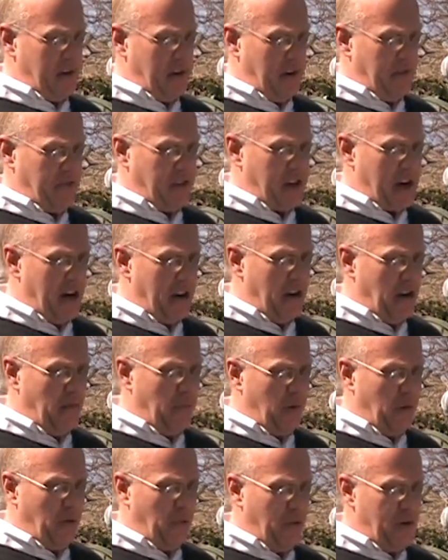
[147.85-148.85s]
of
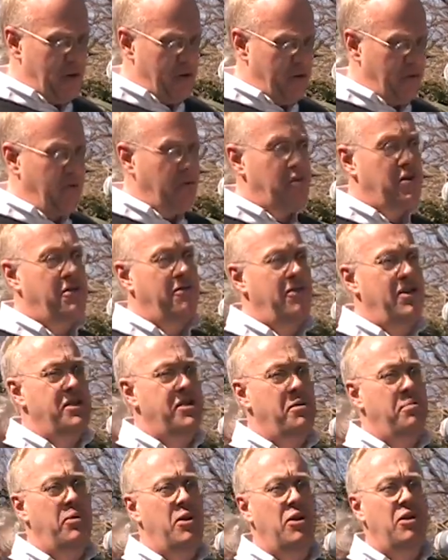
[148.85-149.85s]
terrible wounds,
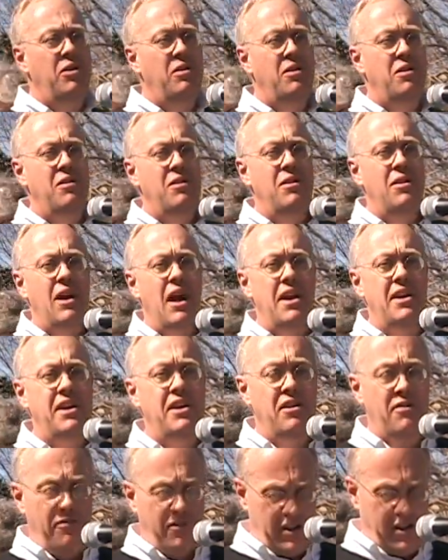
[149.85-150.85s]
visible and
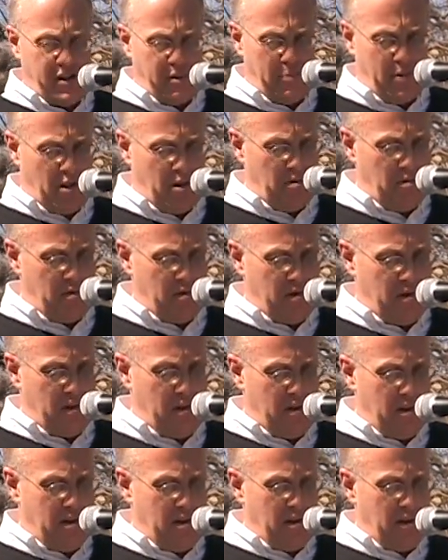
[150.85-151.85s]
invisible,
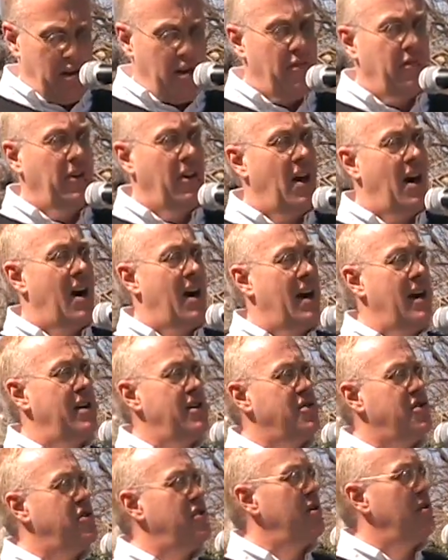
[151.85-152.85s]
of
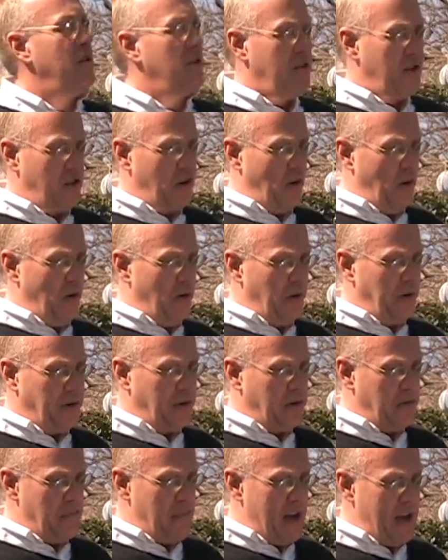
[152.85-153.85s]
lies told
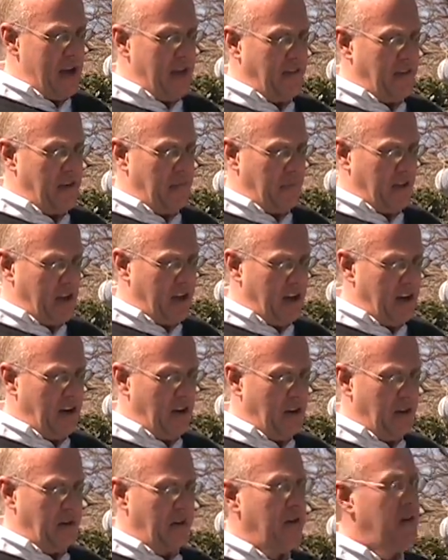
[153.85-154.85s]
to make them
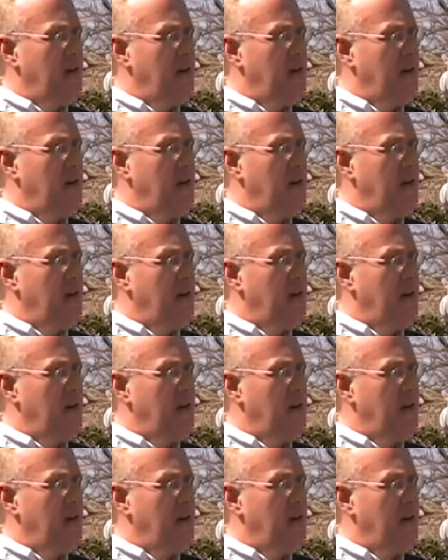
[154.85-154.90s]
kill,